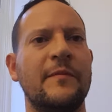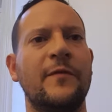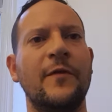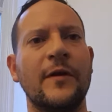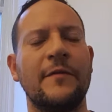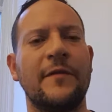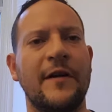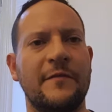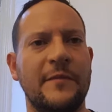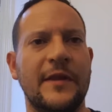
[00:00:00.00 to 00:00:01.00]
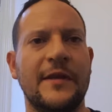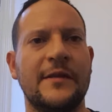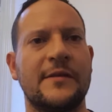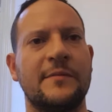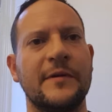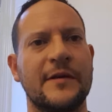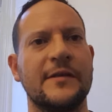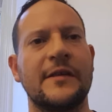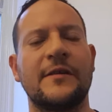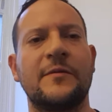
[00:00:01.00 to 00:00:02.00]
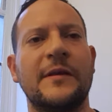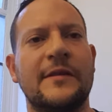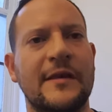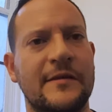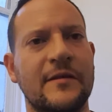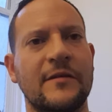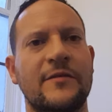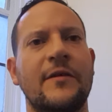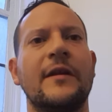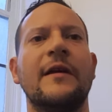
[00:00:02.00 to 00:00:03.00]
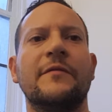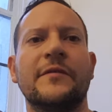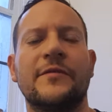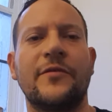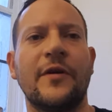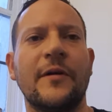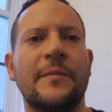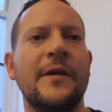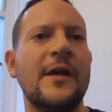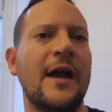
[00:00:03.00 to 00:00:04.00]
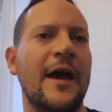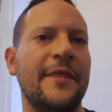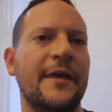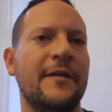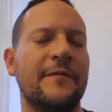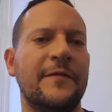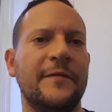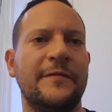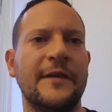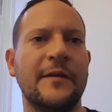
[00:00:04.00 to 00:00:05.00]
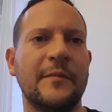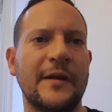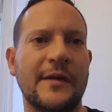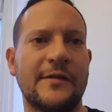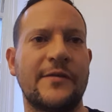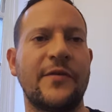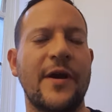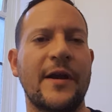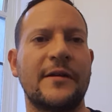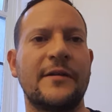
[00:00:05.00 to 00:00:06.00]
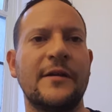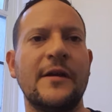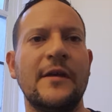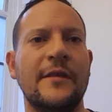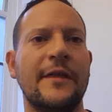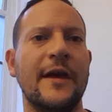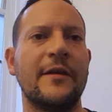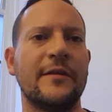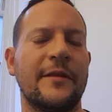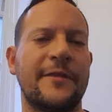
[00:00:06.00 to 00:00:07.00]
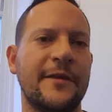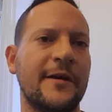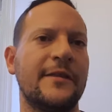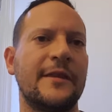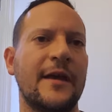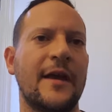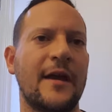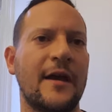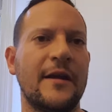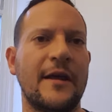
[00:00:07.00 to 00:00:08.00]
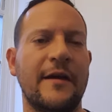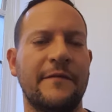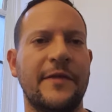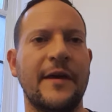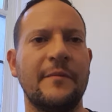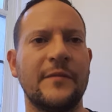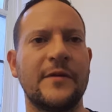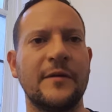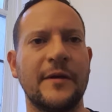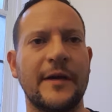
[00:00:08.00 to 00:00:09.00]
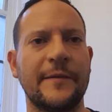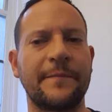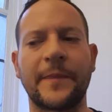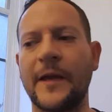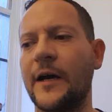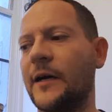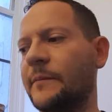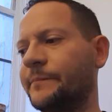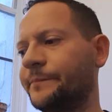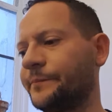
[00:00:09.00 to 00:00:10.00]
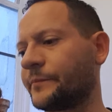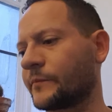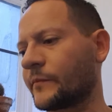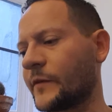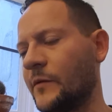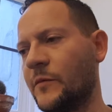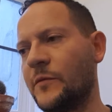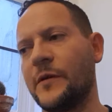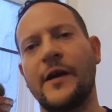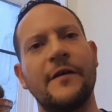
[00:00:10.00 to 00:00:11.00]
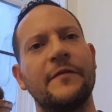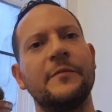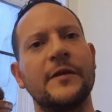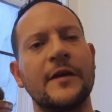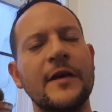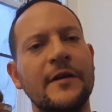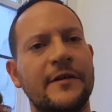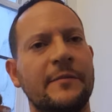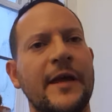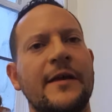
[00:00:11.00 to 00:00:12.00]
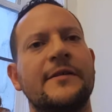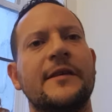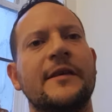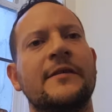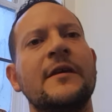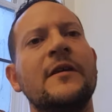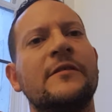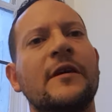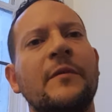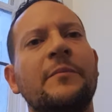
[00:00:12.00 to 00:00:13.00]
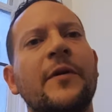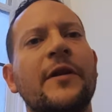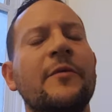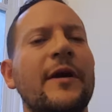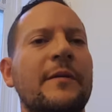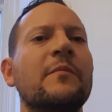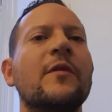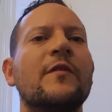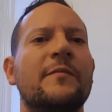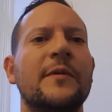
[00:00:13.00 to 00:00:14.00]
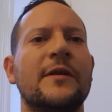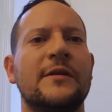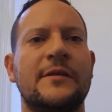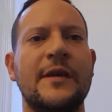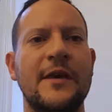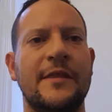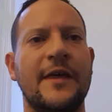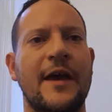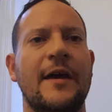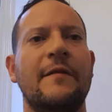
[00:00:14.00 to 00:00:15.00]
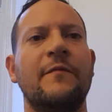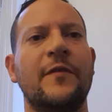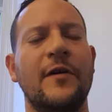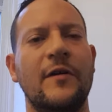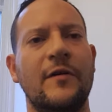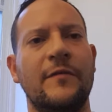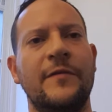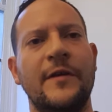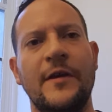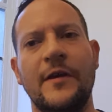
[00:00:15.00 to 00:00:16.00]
45 minutes, because that's when testosterone levels drop, and then a 15-minute stretch. Then on the third day, I'd have them doing, what would I have them doing? Gymnastics. So body weight movements that involve